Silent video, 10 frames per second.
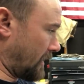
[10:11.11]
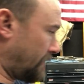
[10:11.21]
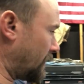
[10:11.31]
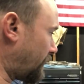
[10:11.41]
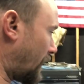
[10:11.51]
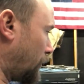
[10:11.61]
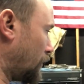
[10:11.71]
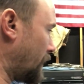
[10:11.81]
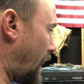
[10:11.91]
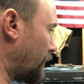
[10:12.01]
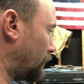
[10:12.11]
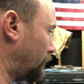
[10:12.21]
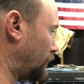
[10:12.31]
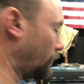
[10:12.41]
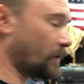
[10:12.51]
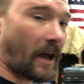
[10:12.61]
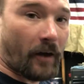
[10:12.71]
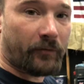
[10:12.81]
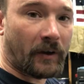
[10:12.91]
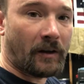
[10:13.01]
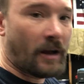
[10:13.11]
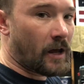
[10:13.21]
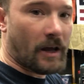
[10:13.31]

Even if I pull it out 2.5 feet,